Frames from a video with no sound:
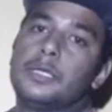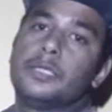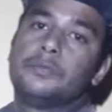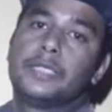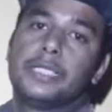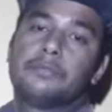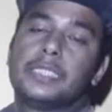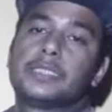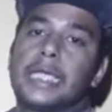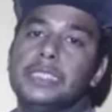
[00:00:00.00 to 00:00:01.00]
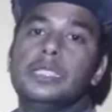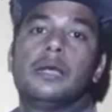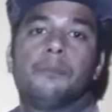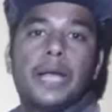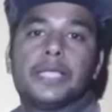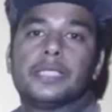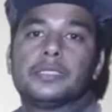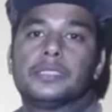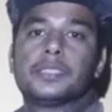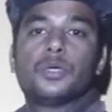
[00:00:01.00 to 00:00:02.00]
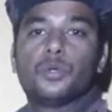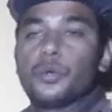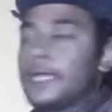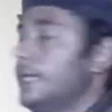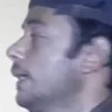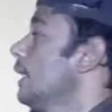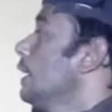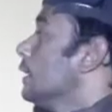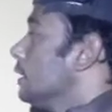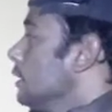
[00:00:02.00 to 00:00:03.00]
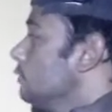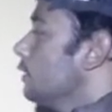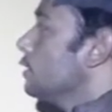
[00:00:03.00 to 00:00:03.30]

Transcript: different sized particles. Okay, this was